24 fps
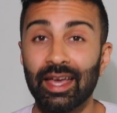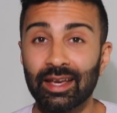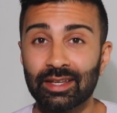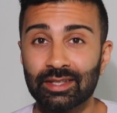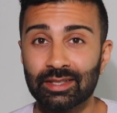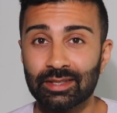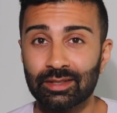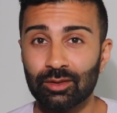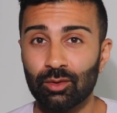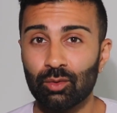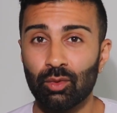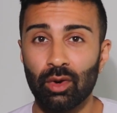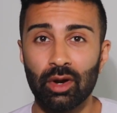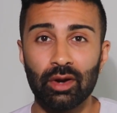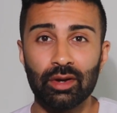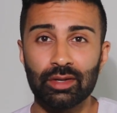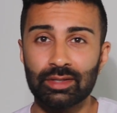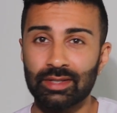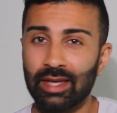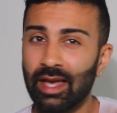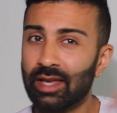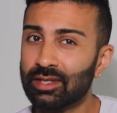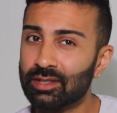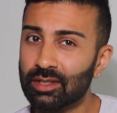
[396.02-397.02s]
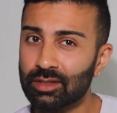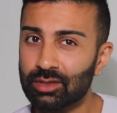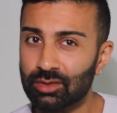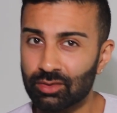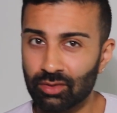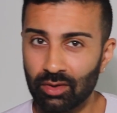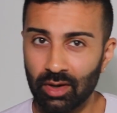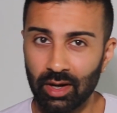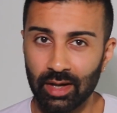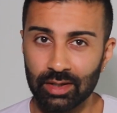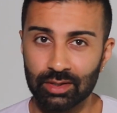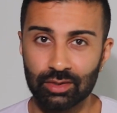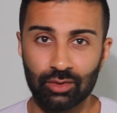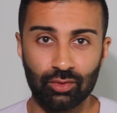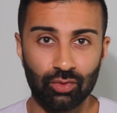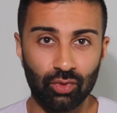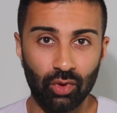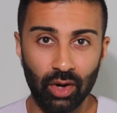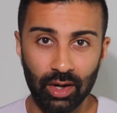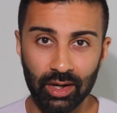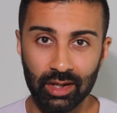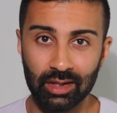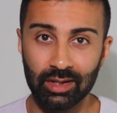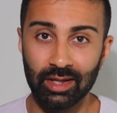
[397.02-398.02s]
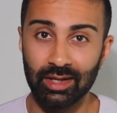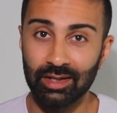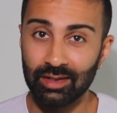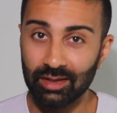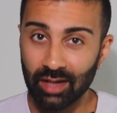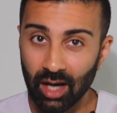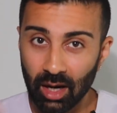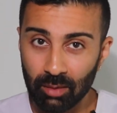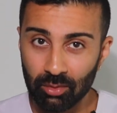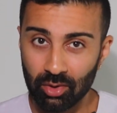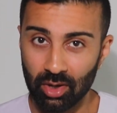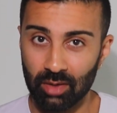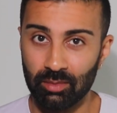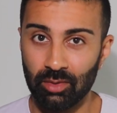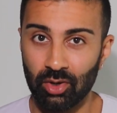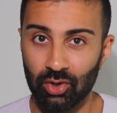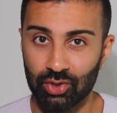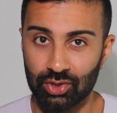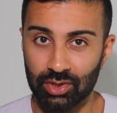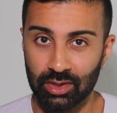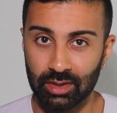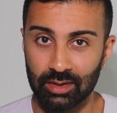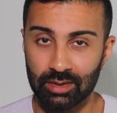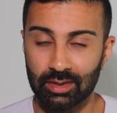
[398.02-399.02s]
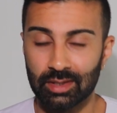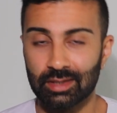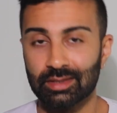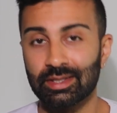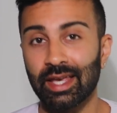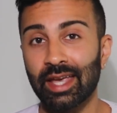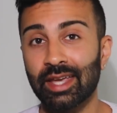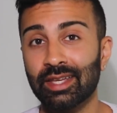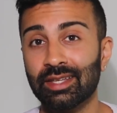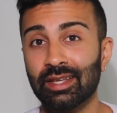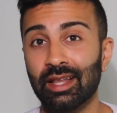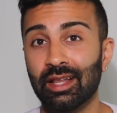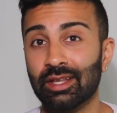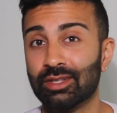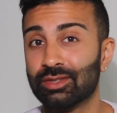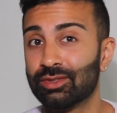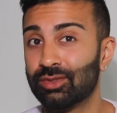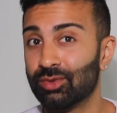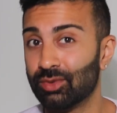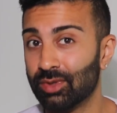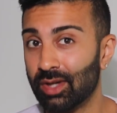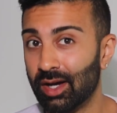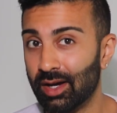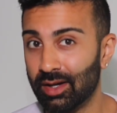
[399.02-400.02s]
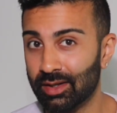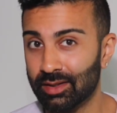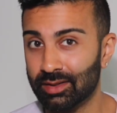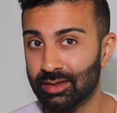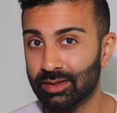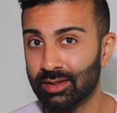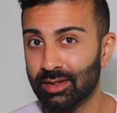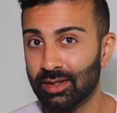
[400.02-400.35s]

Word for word: Next, whereas SSRIs chronically numb our emotions, psychedelics do not.